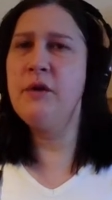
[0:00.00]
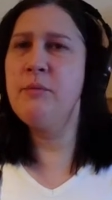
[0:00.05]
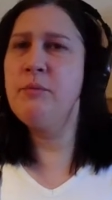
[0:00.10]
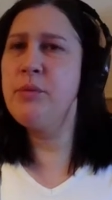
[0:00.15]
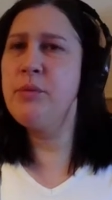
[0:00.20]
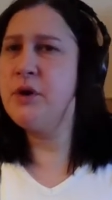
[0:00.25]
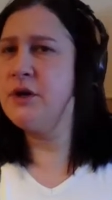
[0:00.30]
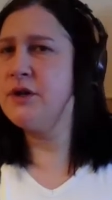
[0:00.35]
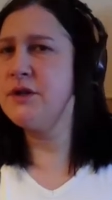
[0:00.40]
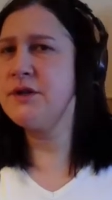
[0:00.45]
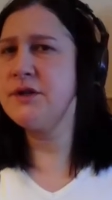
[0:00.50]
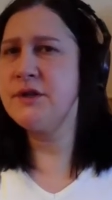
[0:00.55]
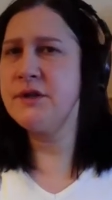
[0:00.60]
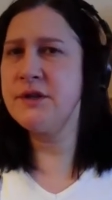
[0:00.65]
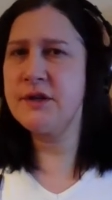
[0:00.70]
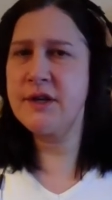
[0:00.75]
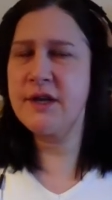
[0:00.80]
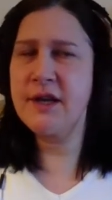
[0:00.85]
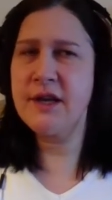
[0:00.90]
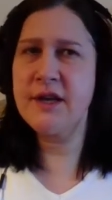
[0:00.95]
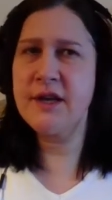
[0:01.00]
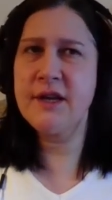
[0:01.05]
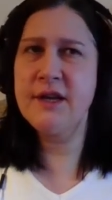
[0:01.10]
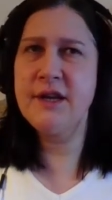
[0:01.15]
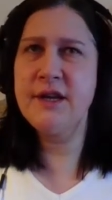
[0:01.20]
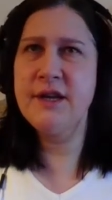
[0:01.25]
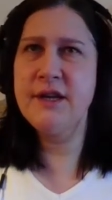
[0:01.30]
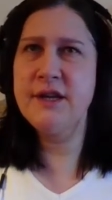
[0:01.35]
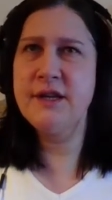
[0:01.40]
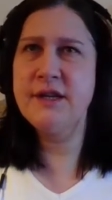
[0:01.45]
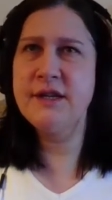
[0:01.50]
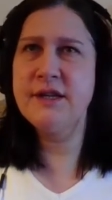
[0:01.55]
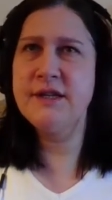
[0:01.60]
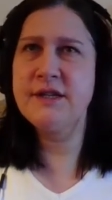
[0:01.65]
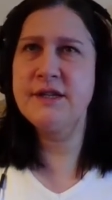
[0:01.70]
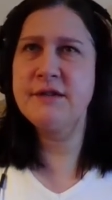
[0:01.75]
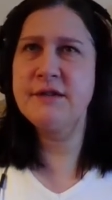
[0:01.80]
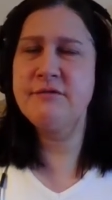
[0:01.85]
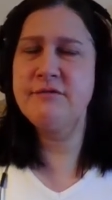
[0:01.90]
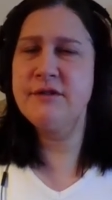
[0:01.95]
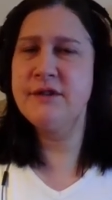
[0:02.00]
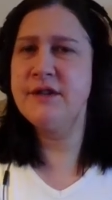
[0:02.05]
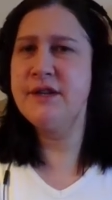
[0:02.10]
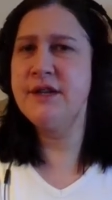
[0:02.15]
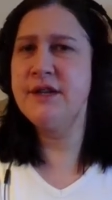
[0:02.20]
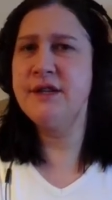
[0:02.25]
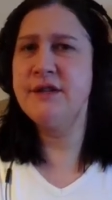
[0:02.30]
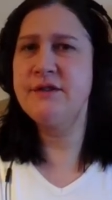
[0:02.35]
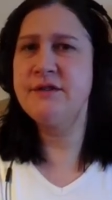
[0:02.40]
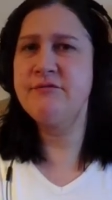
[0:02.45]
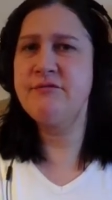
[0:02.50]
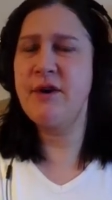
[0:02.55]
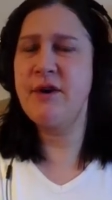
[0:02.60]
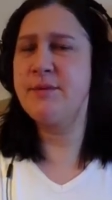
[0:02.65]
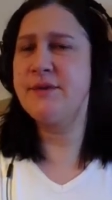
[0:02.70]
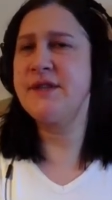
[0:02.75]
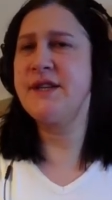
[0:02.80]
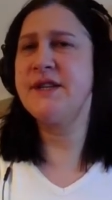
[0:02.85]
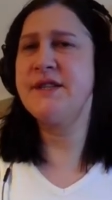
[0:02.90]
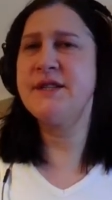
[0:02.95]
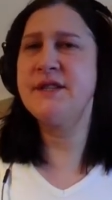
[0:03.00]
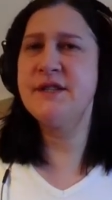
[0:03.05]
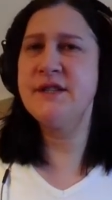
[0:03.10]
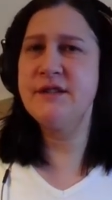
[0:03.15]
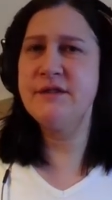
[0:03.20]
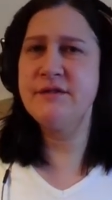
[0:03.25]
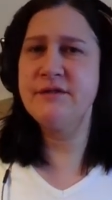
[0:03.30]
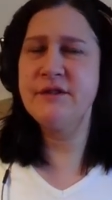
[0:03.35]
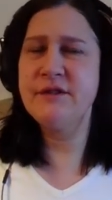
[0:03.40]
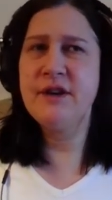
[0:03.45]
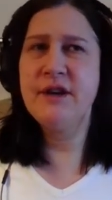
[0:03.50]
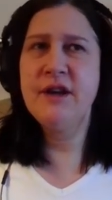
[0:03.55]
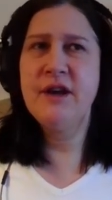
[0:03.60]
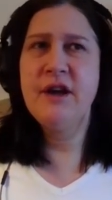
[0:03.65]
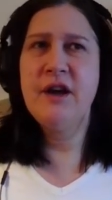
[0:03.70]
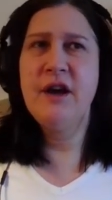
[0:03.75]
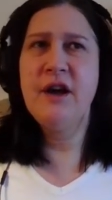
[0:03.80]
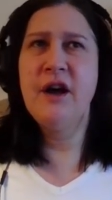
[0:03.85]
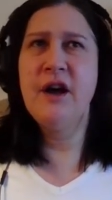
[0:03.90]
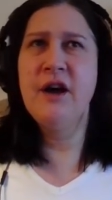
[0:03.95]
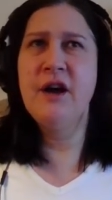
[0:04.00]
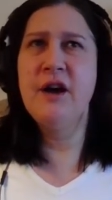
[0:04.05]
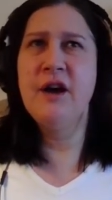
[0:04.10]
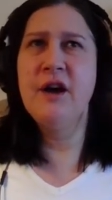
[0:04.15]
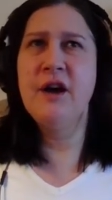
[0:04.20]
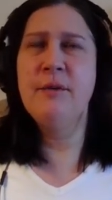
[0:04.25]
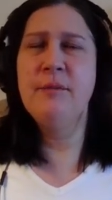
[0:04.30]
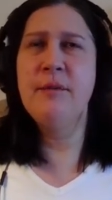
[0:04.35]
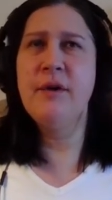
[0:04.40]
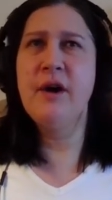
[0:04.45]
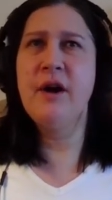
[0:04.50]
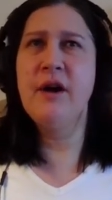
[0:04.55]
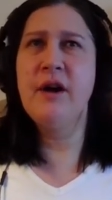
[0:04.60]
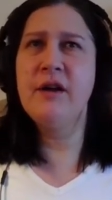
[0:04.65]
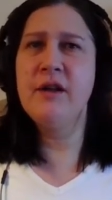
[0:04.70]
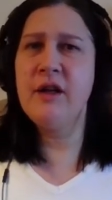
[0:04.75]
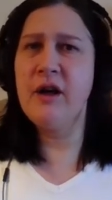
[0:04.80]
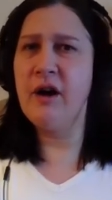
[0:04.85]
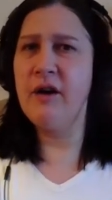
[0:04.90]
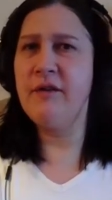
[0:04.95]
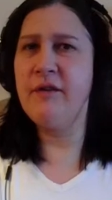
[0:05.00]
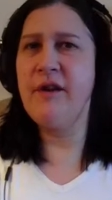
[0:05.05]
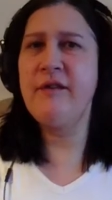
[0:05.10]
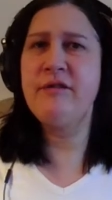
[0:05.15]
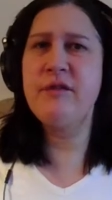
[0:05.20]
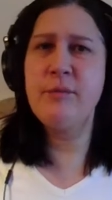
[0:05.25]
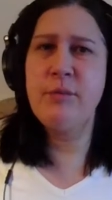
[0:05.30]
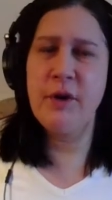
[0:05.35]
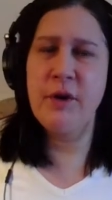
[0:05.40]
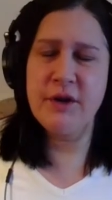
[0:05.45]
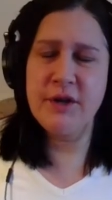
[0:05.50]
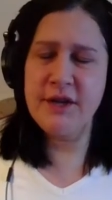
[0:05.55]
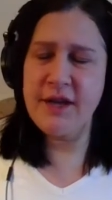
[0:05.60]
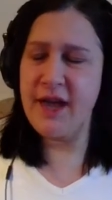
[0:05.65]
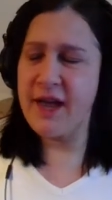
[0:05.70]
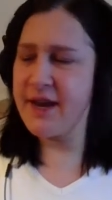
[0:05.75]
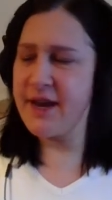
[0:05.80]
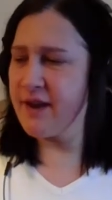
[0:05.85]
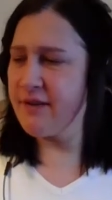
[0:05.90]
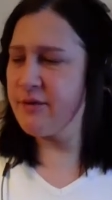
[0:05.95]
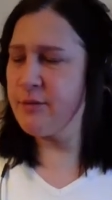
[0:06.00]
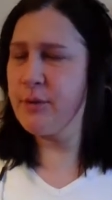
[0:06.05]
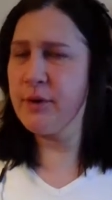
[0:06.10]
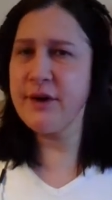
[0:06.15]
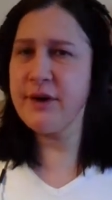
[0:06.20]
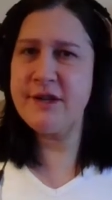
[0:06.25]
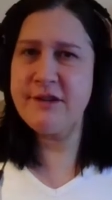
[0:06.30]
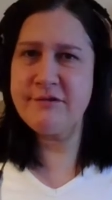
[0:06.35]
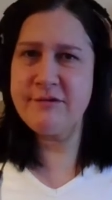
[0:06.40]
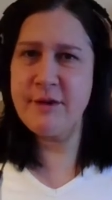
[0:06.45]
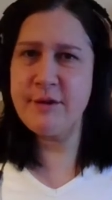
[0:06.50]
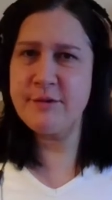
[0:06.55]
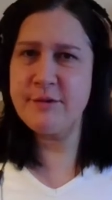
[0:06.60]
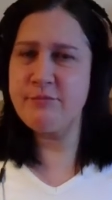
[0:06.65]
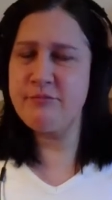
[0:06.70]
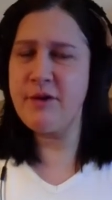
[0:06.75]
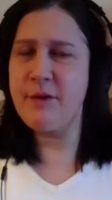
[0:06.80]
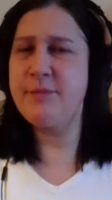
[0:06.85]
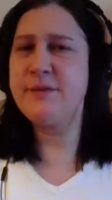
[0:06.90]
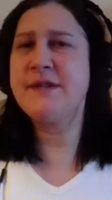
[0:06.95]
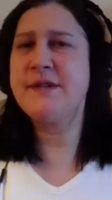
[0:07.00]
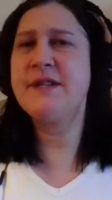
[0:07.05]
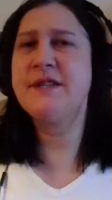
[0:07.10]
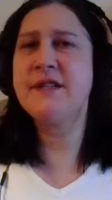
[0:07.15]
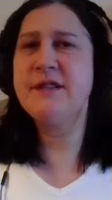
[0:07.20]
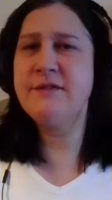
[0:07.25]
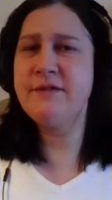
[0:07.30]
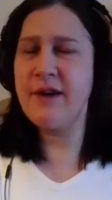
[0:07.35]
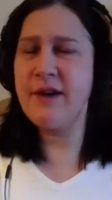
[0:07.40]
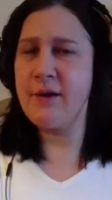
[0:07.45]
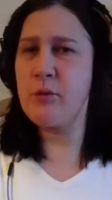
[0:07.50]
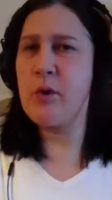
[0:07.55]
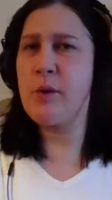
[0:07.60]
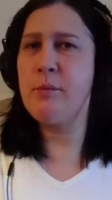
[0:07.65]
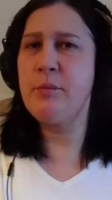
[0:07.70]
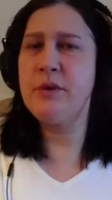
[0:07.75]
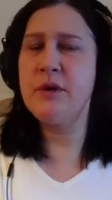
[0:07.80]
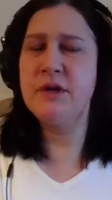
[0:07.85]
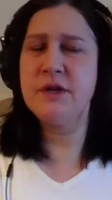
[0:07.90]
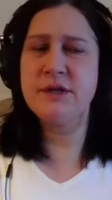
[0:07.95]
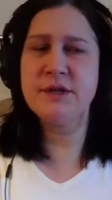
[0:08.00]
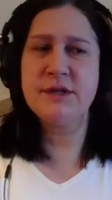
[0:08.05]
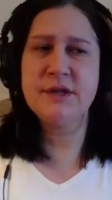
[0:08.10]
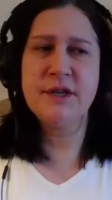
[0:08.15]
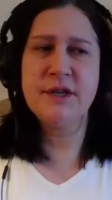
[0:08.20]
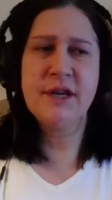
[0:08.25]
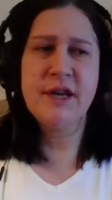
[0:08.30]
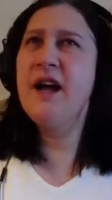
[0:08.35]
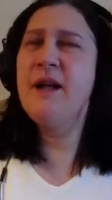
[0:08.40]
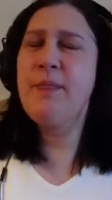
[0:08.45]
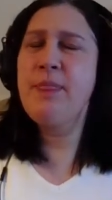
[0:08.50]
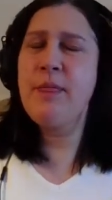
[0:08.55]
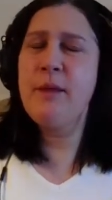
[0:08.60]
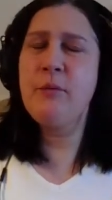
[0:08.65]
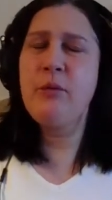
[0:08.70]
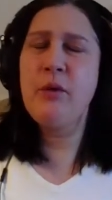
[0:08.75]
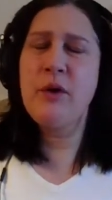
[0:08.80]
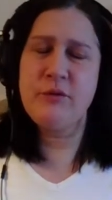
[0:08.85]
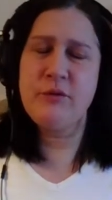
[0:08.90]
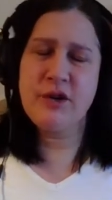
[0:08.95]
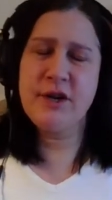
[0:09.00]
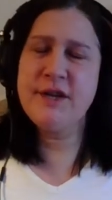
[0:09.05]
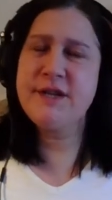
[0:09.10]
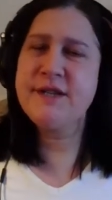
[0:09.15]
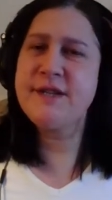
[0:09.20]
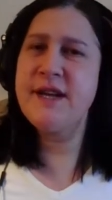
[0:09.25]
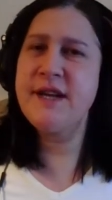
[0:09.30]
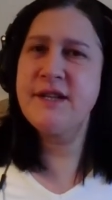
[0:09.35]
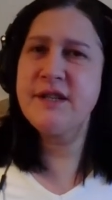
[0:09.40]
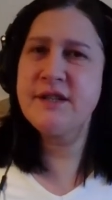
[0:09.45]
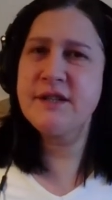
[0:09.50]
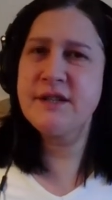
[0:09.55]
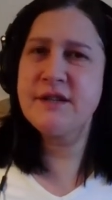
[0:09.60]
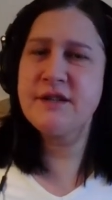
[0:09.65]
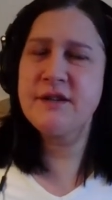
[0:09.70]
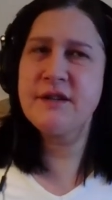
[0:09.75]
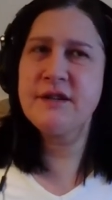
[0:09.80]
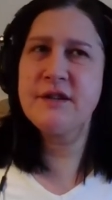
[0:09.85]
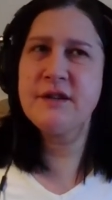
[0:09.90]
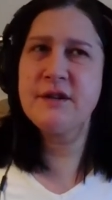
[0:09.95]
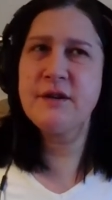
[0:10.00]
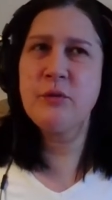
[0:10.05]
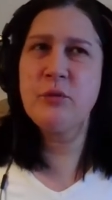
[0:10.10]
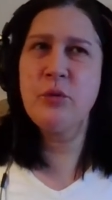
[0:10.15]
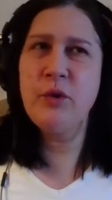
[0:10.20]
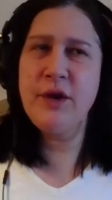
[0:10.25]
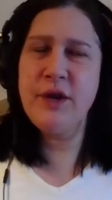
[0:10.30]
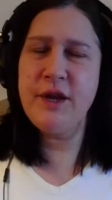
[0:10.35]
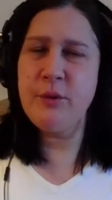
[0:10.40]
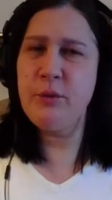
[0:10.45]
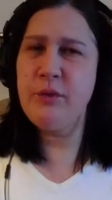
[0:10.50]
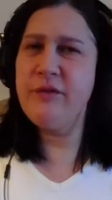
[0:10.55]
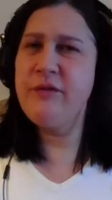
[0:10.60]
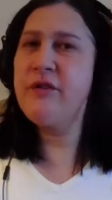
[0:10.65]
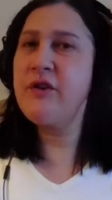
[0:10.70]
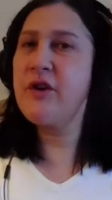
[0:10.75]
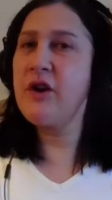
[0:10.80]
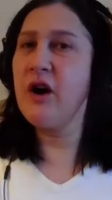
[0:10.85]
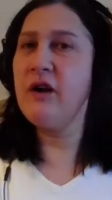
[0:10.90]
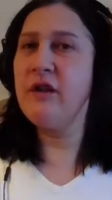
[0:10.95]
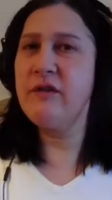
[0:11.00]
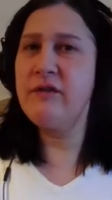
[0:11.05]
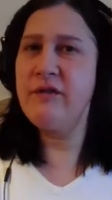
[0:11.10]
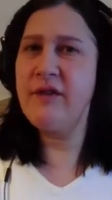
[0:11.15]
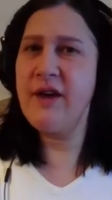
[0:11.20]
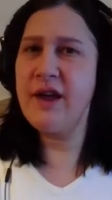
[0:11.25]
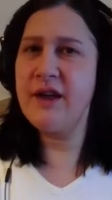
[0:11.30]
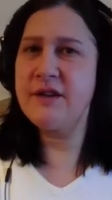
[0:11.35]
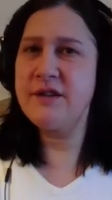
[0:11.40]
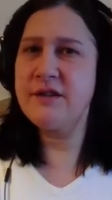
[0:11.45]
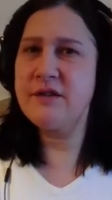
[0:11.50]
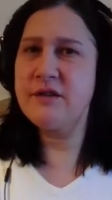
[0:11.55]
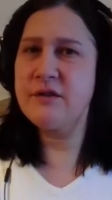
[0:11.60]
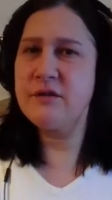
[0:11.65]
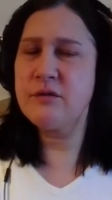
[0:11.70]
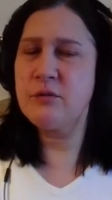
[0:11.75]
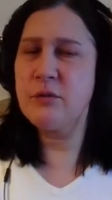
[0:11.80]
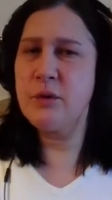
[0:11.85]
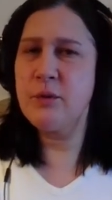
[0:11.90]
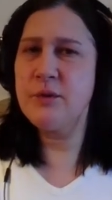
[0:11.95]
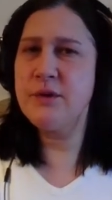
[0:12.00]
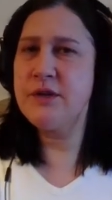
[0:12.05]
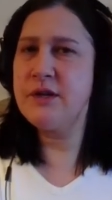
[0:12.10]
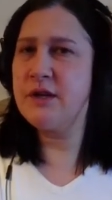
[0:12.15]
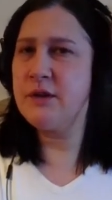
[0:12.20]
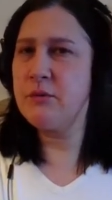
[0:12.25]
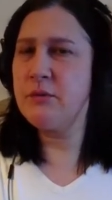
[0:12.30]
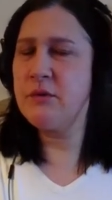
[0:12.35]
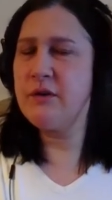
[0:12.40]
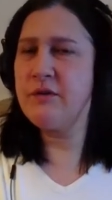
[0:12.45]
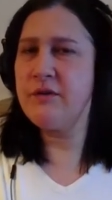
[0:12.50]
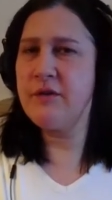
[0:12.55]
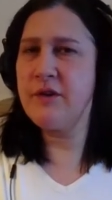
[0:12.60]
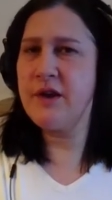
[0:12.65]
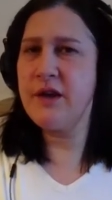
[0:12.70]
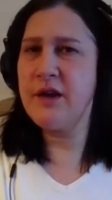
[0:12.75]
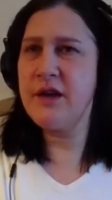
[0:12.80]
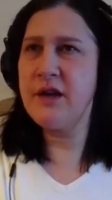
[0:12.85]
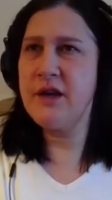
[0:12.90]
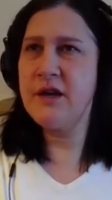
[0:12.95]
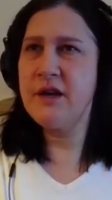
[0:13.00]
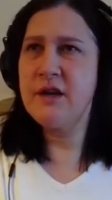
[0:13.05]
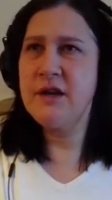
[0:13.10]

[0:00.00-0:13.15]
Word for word: person is is representative um, of everybody, and everybody is re- representative of that one person. What I'm trying to say is, we we forgot that we were dealing with a